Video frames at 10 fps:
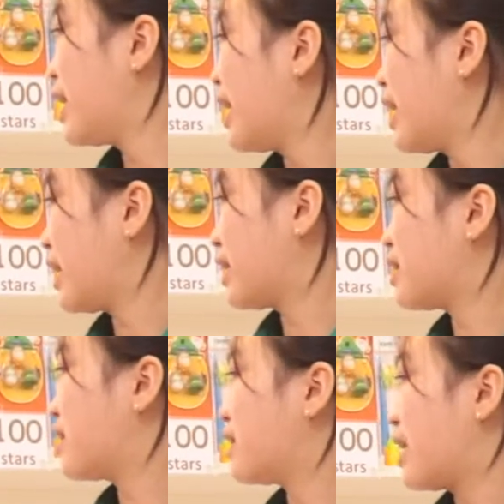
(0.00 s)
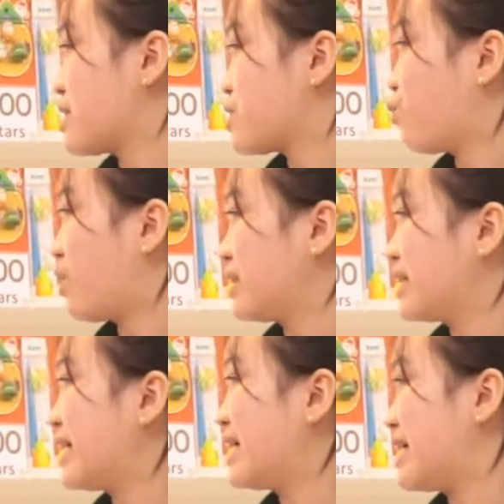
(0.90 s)
And the last
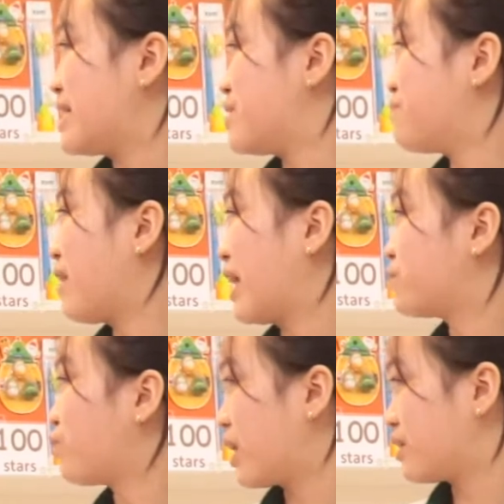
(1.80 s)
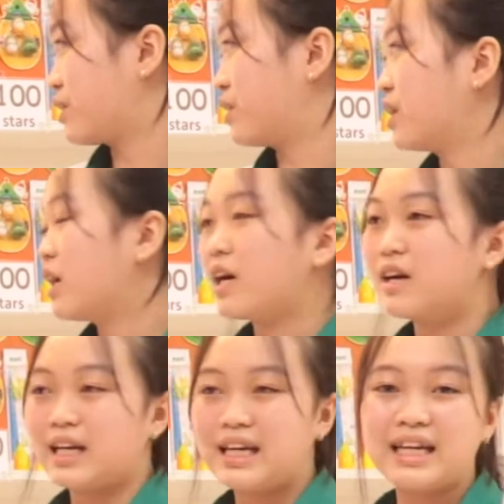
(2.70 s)
one is my brother.
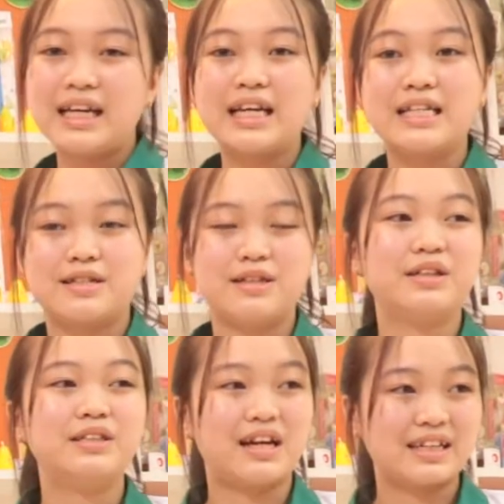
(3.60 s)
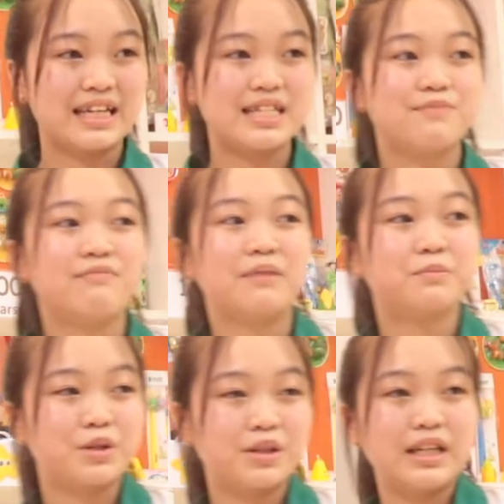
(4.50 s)
He is the youngest
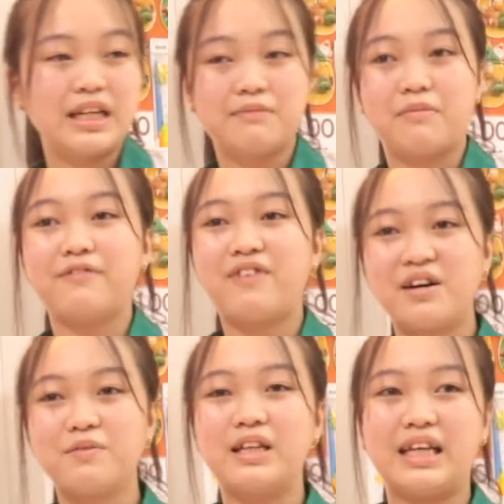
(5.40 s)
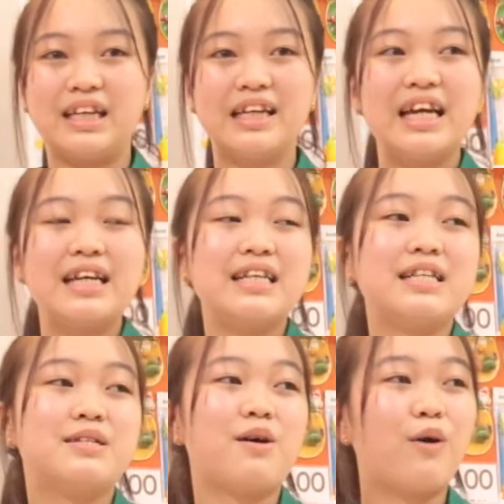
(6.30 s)
member in my family.
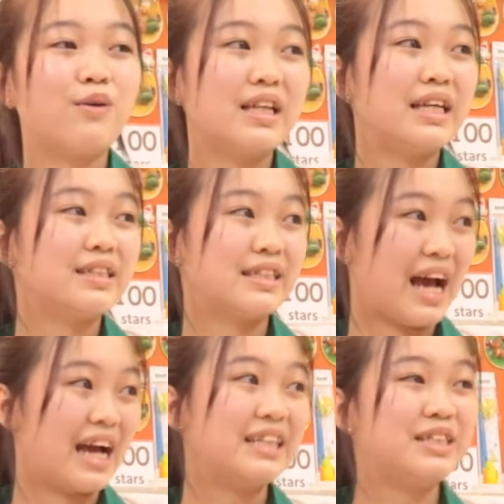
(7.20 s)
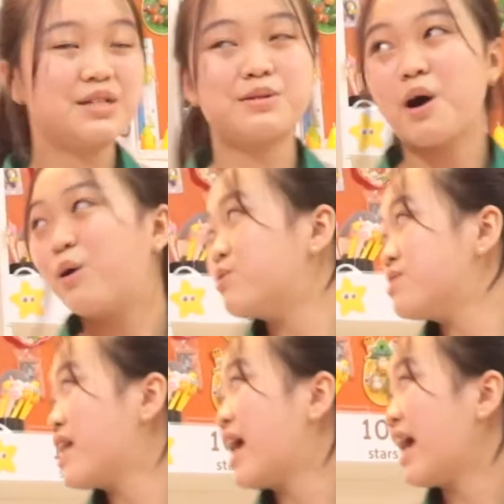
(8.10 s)
He's only 9 years
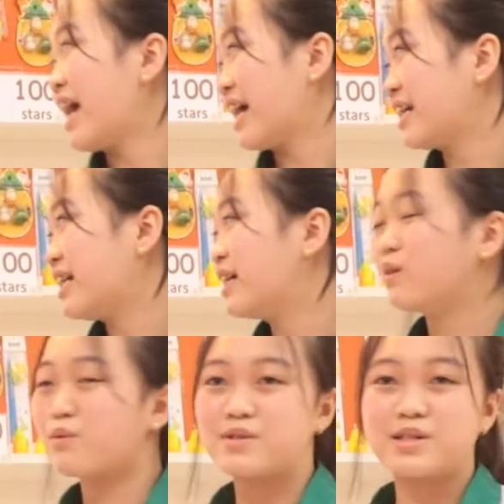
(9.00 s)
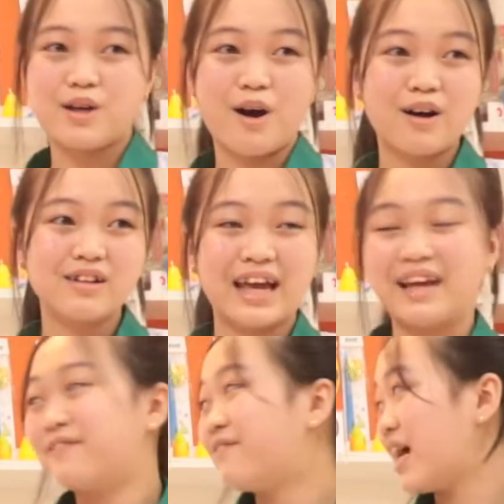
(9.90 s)
old, and he looks tall
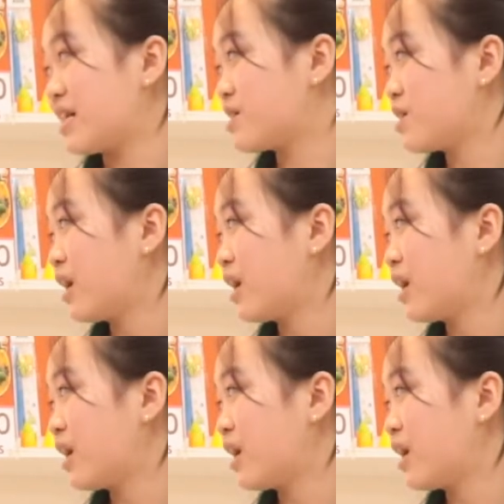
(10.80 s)
and fat.